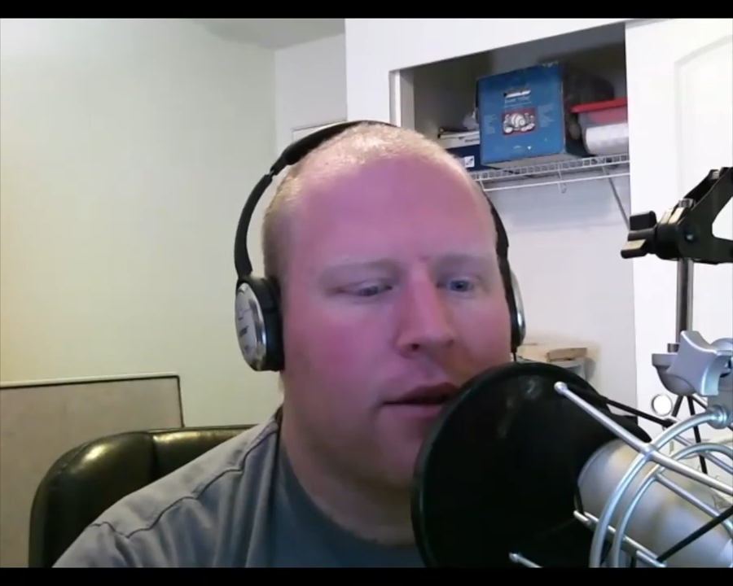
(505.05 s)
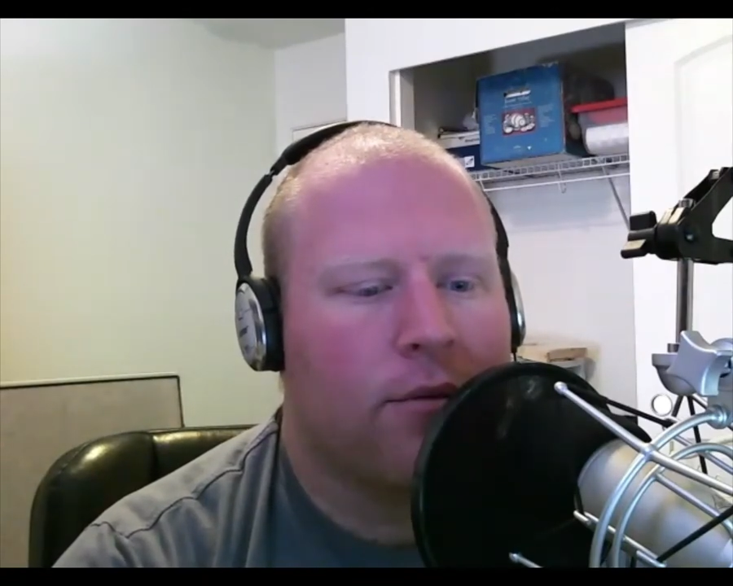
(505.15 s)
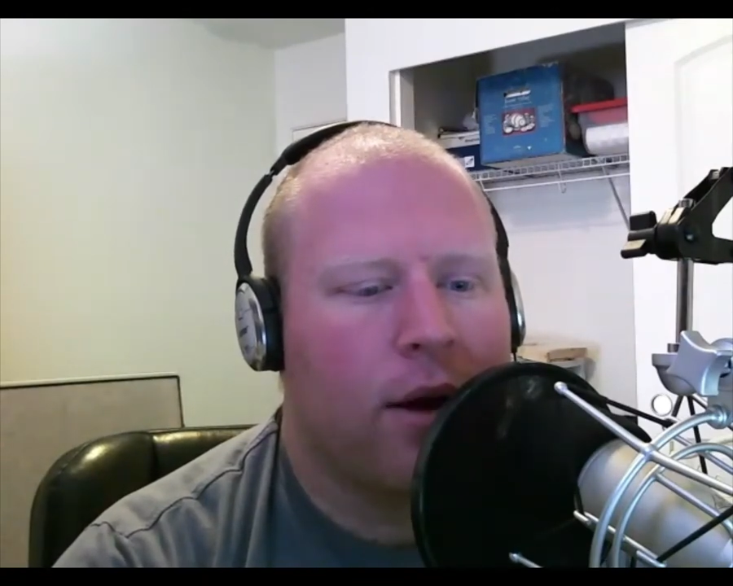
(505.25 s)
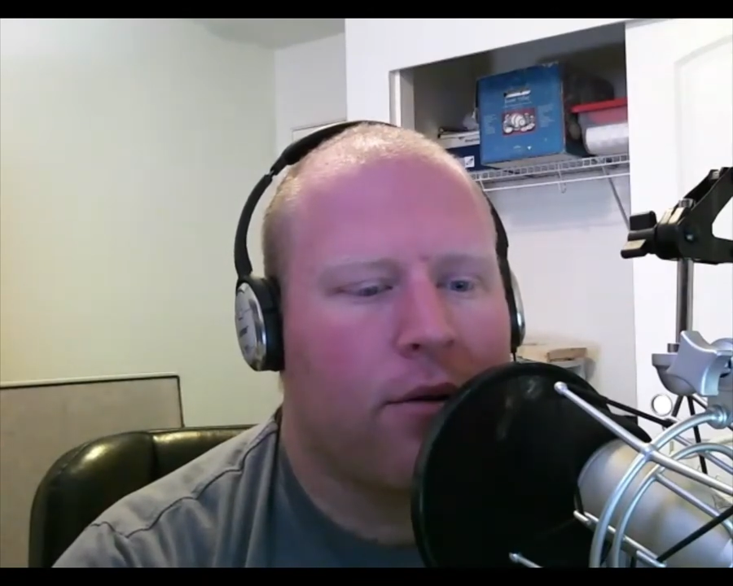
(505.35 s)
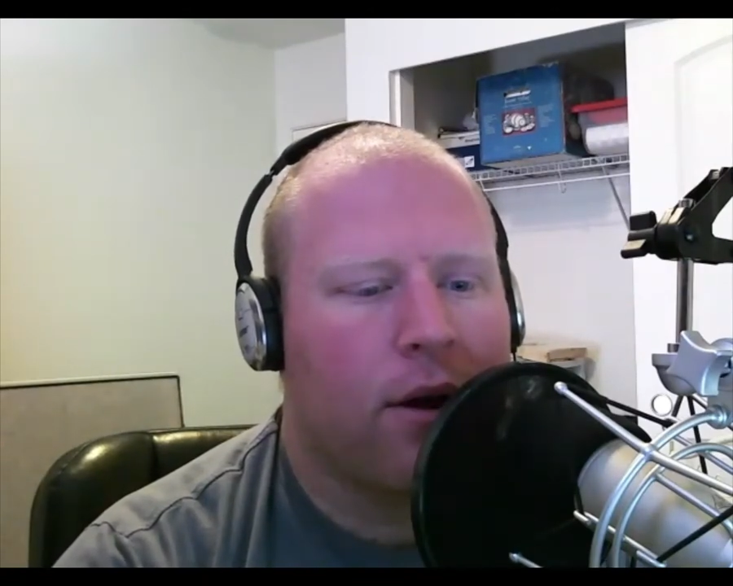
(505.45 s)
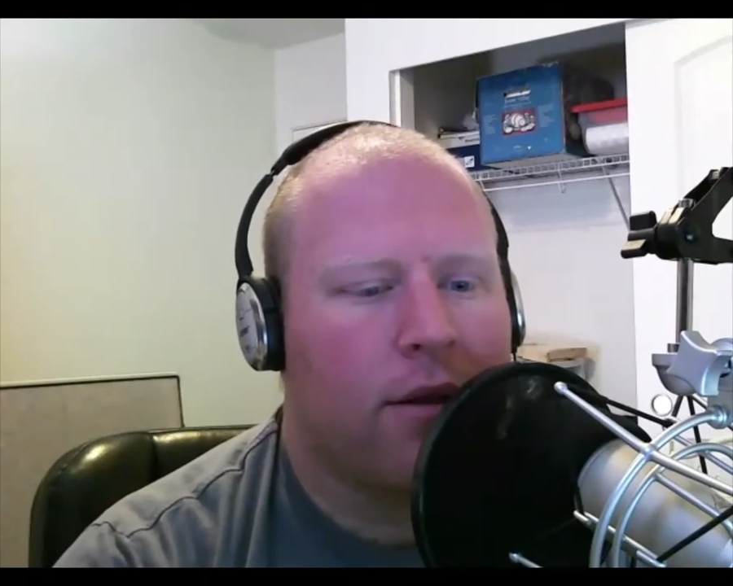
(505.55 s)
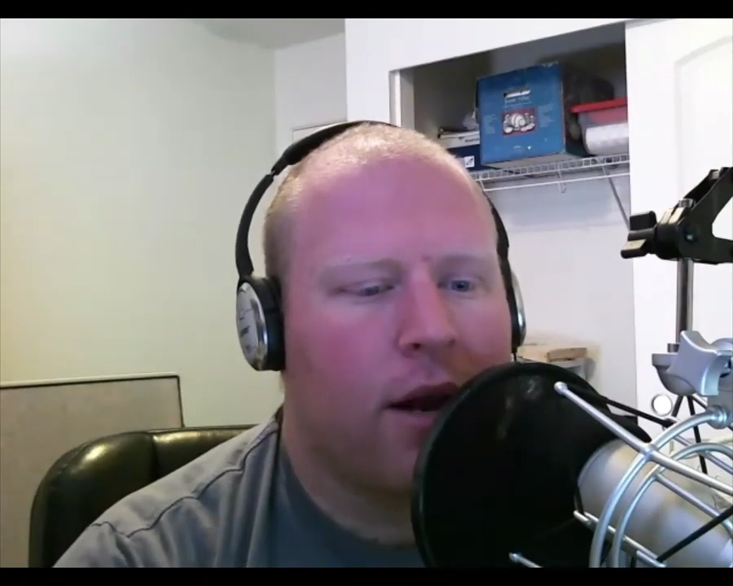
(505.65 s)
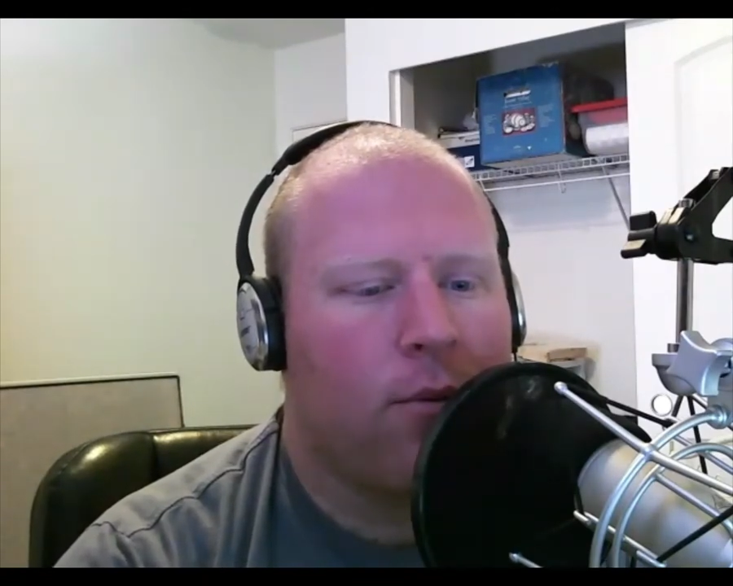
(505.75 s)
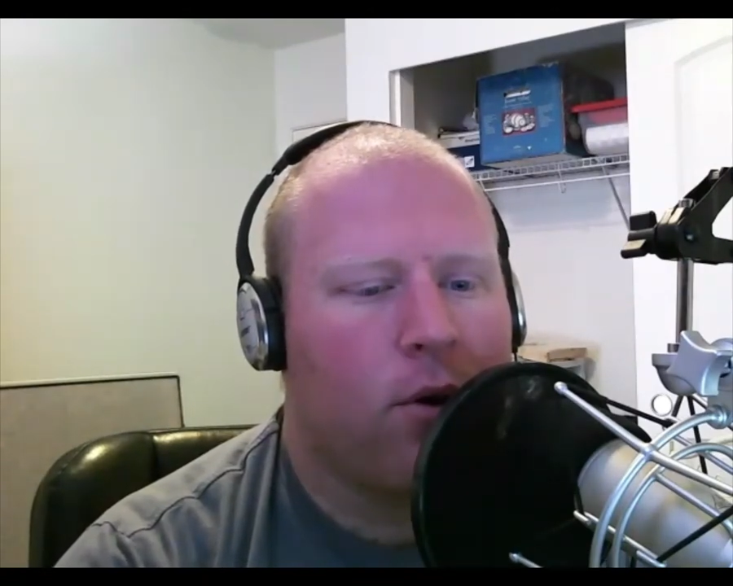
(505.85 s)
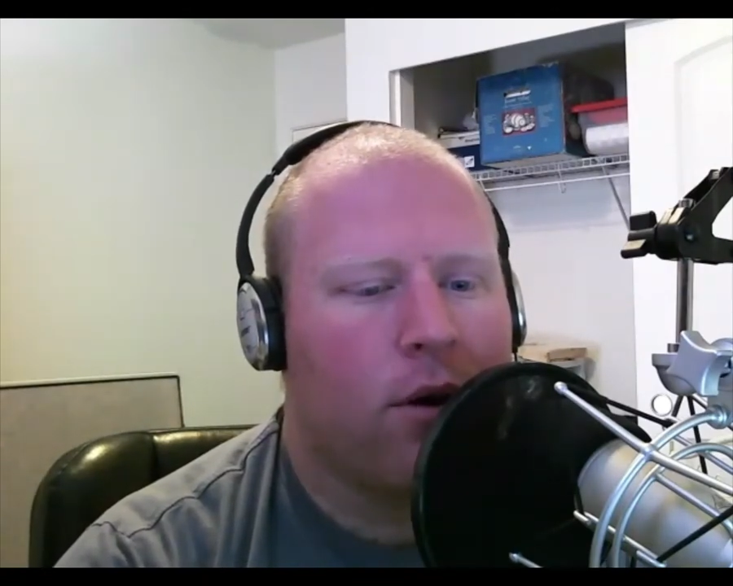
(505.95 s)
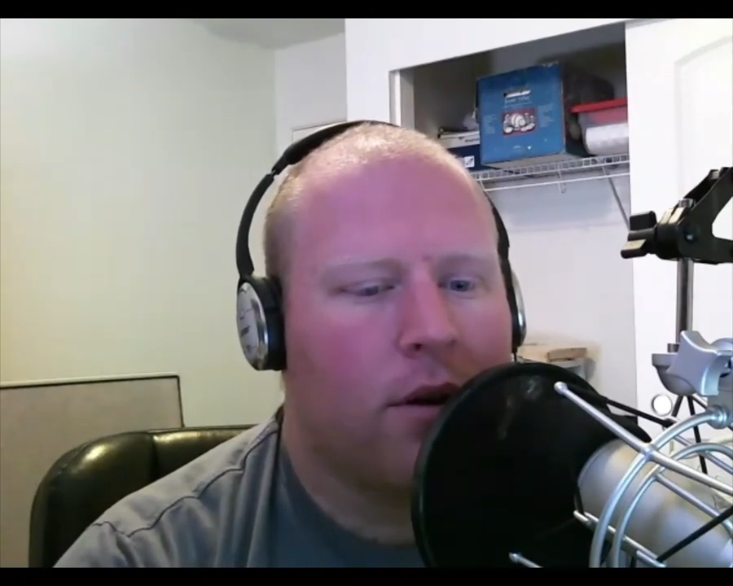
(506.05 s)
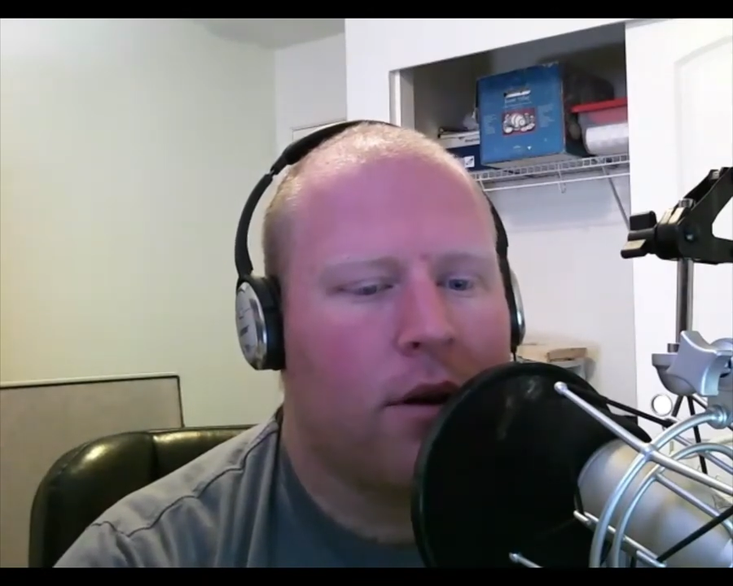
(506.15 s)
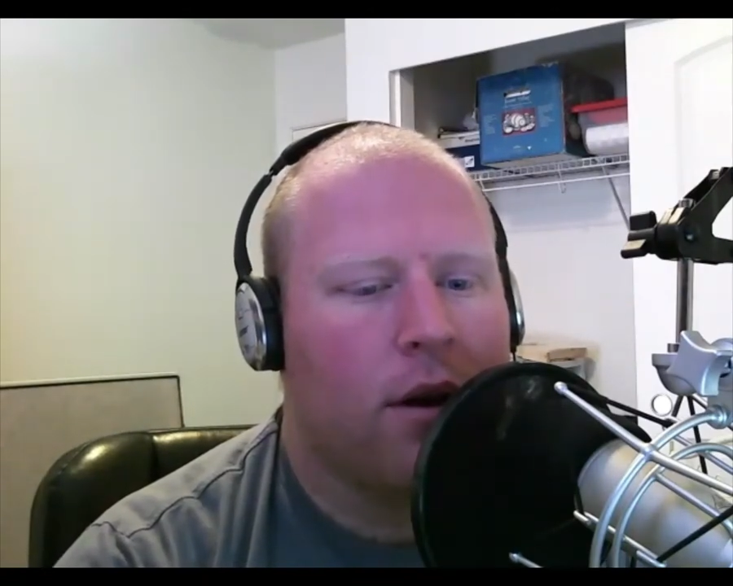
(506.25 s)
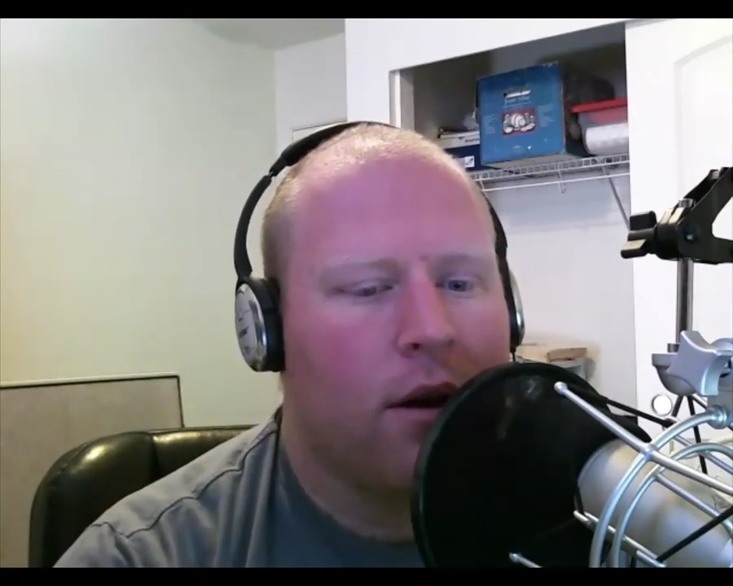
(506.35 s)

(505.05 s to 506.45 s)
that ran around the neighborhood and